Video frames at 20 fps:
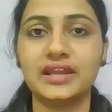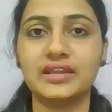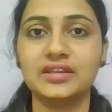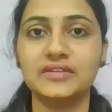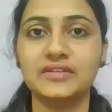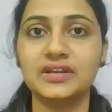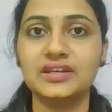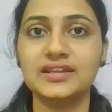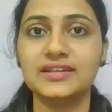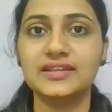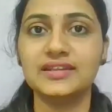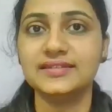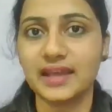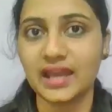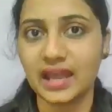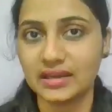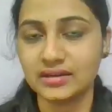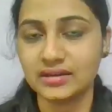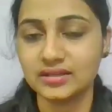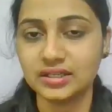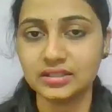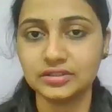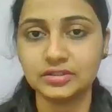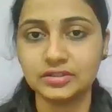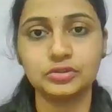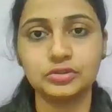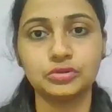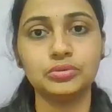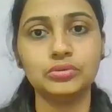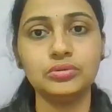activities
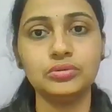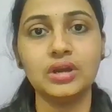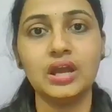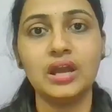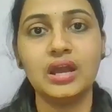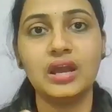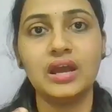handled through